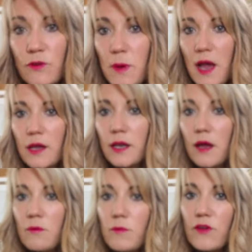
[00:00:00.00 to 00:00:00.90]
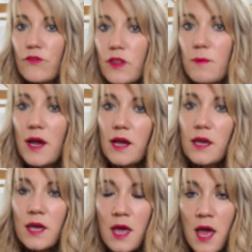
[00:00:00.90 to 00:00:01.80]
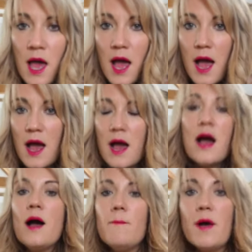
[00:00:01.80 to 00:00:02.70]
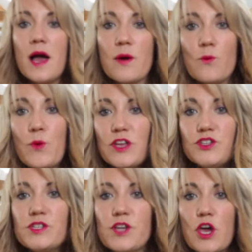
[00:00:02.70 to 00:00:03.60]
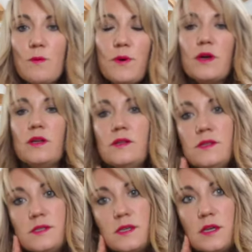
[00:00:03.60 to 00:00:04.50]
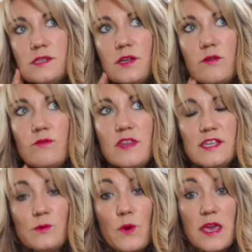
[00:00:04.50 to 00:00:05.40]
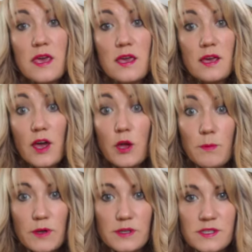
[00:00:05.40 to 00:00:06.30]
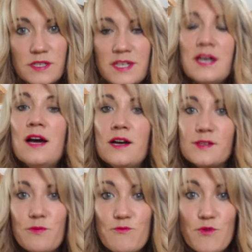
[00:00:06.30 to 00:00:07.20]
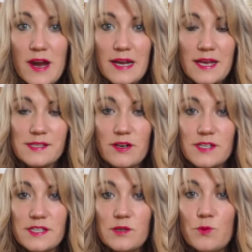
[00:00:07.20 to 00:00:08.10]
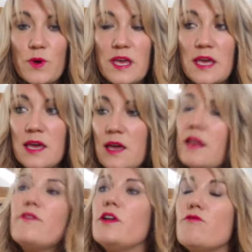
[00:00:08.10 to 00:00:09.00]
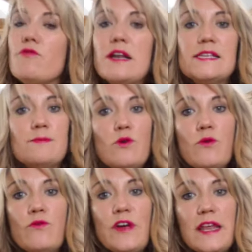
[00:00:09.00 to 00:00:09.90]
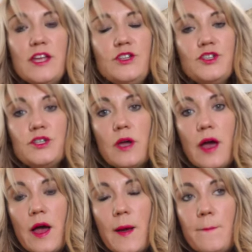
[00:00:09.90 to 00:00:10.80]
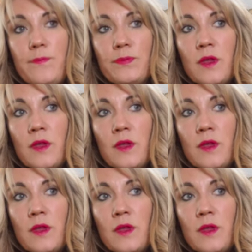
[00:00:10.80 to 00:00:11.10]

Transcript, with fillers: you back now, a bit further back, um, which has opened, so this week it opened, so I'm really excited. We live in a really small village, um,